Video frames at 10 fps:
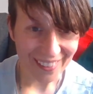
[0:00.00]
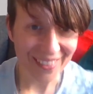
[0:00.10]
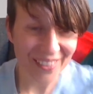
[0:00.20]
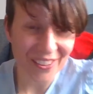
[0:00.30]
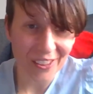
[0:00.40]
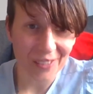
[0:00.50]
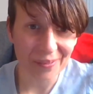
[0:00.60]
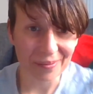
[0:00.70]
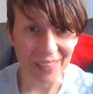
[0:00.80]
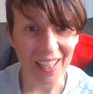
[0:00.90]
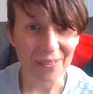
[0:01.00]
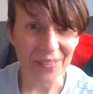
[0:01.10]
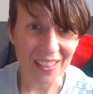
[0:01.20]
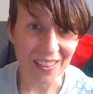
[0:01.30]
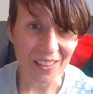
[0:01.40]
So I have
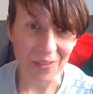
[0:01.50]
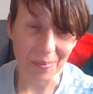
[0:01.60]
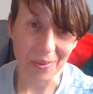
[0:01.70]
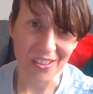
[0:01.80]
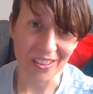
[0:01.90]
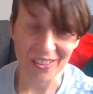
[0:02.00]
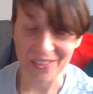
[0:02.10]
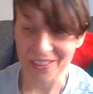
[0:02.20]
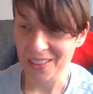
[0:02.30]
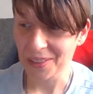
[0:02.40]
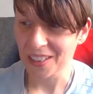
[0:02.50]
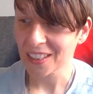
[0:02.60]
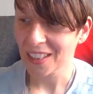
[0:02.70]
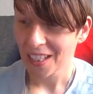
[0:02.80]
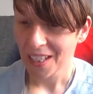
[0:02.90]
done different projects already with it.
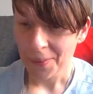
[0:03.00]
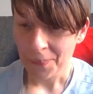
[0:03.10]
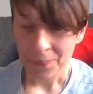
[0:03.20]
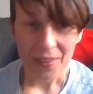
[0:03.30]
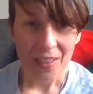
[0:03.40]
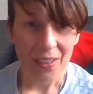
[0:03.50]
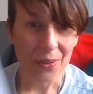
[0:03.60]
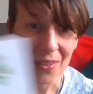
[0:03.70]
I also